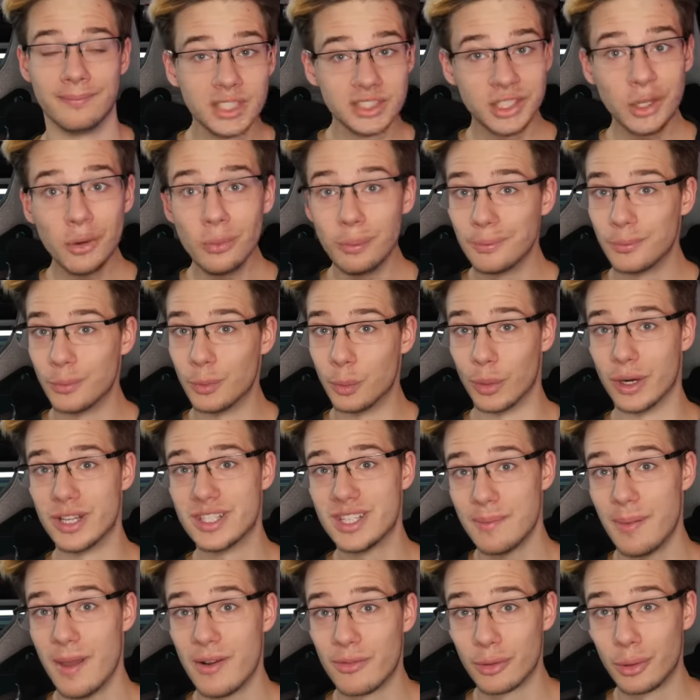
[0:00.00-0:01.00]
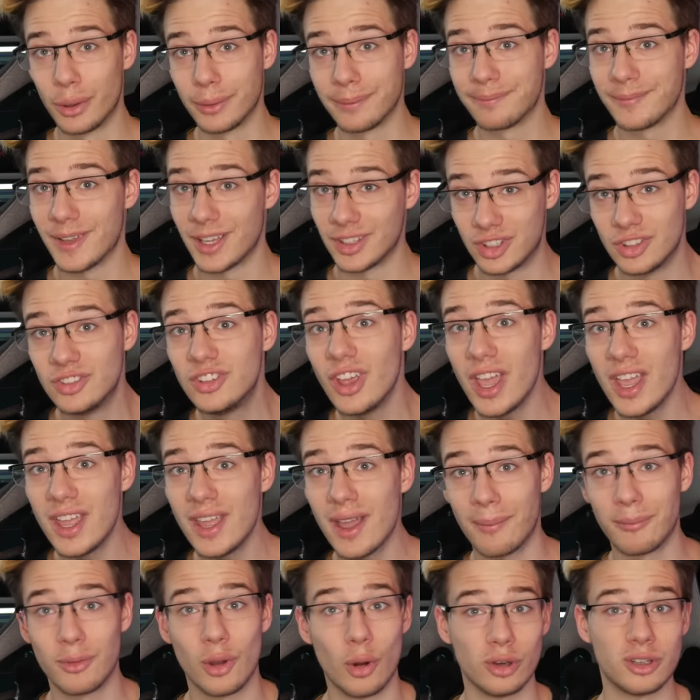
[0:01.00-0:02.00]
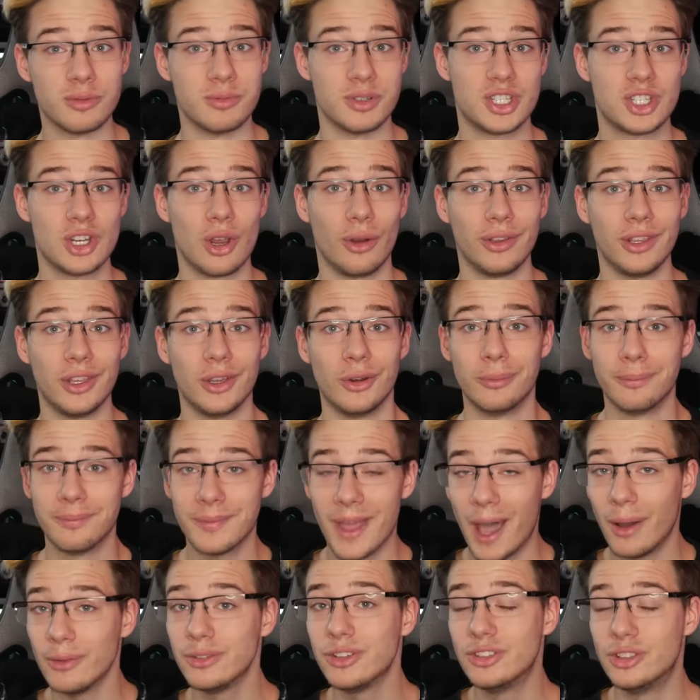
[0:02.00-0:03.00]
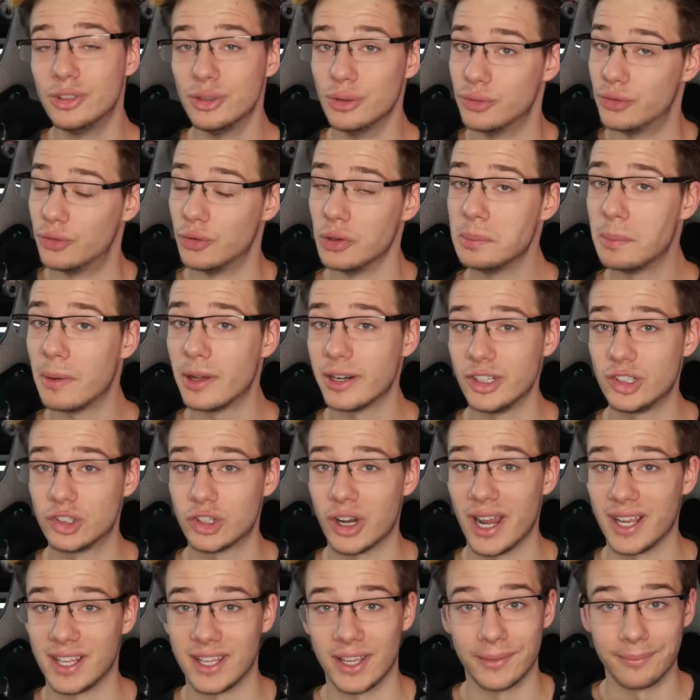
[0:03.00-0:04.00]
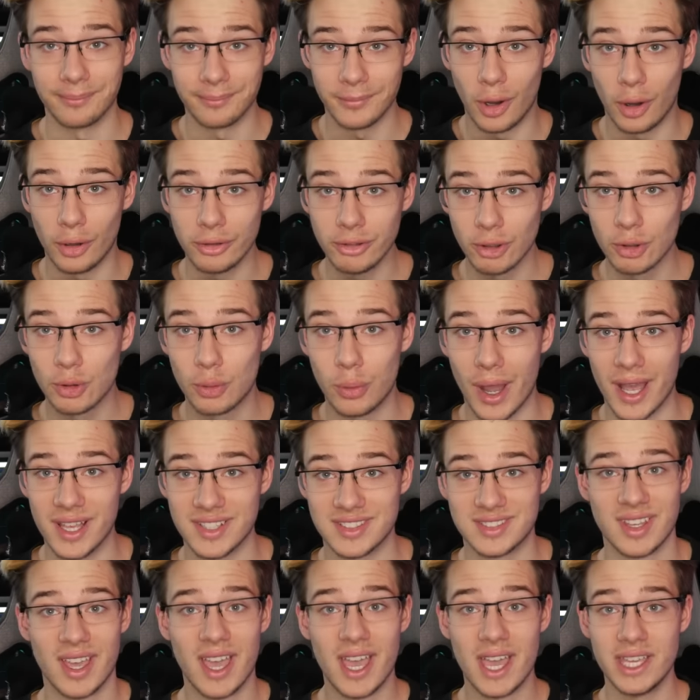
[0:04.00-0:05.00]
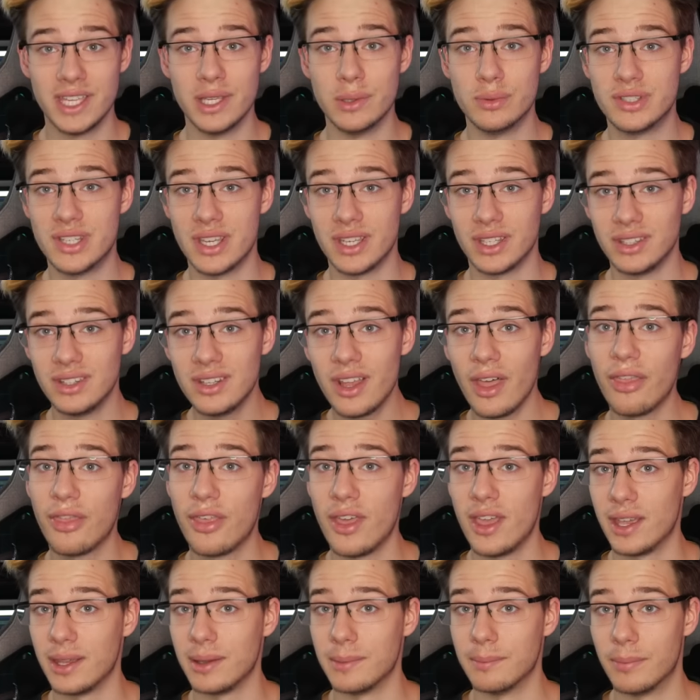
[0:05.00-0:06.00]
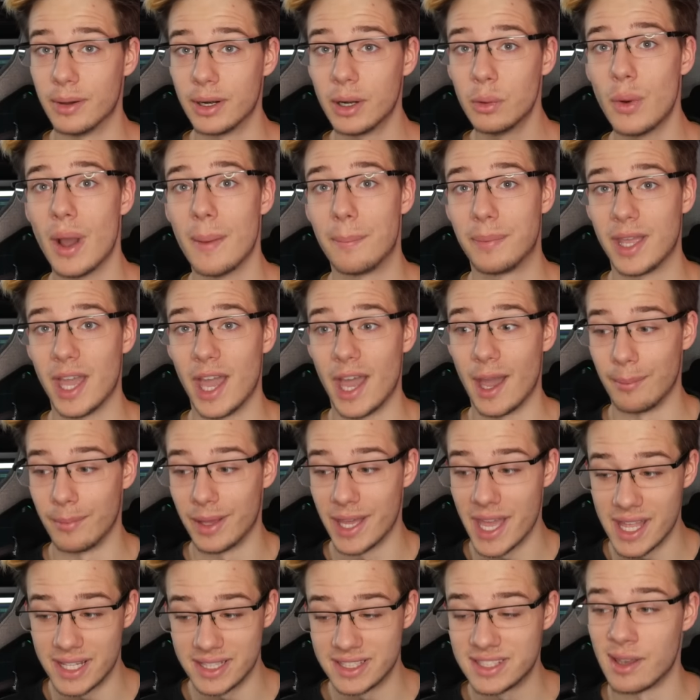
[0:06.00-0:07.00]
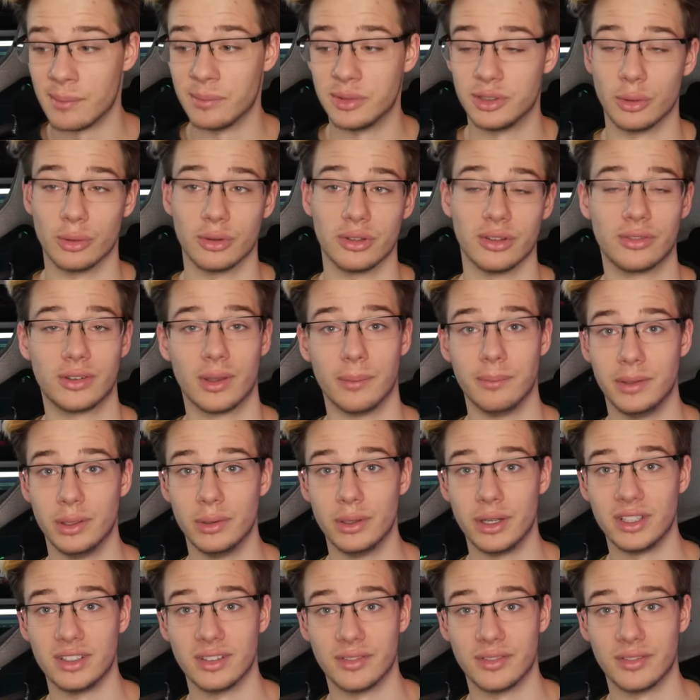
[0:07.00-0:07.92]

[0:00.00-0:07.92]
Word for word: So, what is up everyone? And today I'm going to be showing you how to do full body tracking on your Quest using nothing but a webcam and some sort of computing